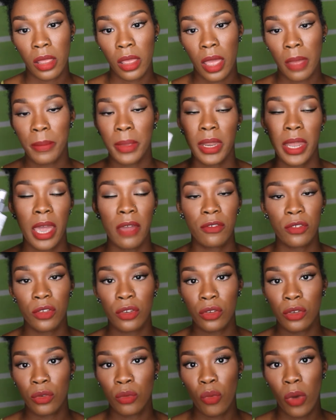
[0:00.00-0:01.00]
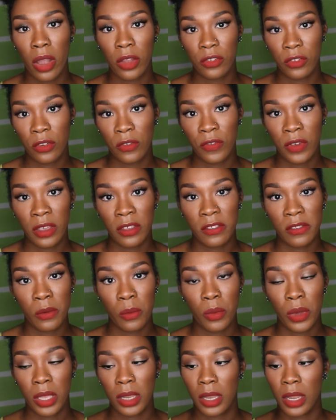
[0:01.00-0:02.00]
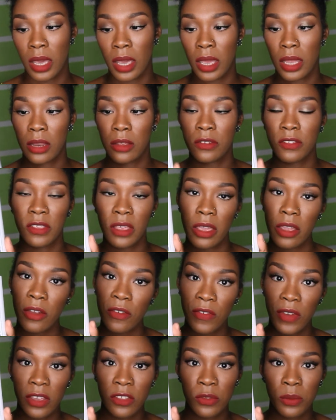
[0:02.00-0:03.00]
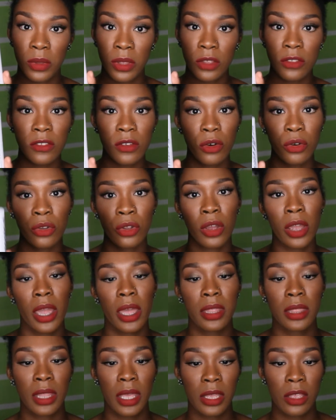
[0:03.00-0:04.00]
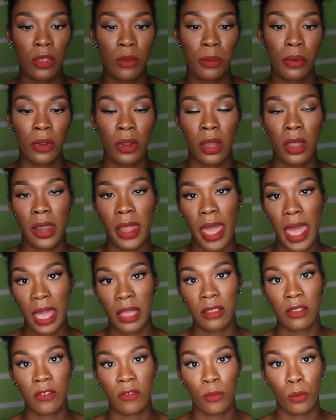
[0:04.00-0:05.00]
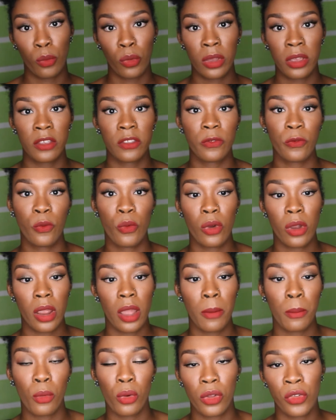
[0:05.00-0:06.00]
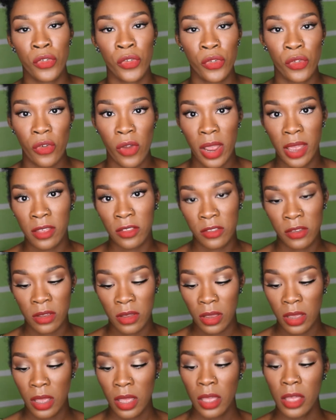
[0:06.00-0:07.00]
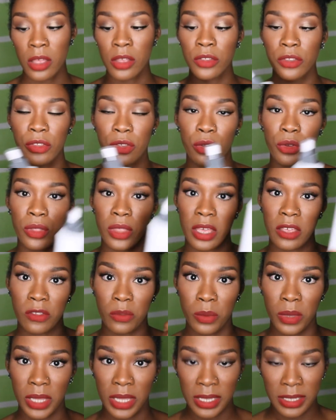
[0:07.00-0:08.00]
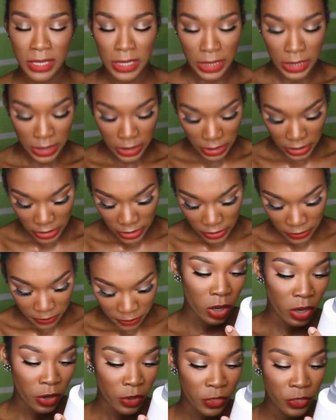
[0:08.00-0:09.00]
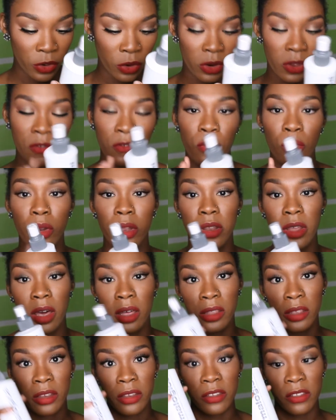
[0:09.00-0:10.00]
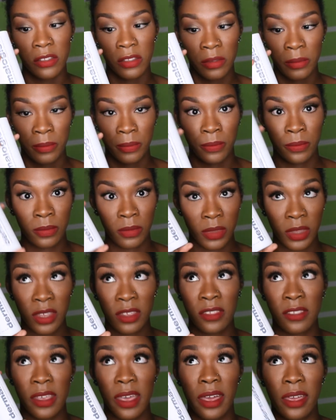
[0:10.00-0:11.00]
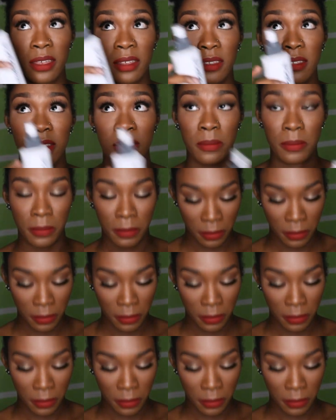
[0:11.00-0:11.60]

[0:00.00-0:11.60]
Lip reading: after you wash your face and whatnot, you set your face with a toner, and then you put on Active Moist for a moisturizer. So that's what this is. For $34, this size.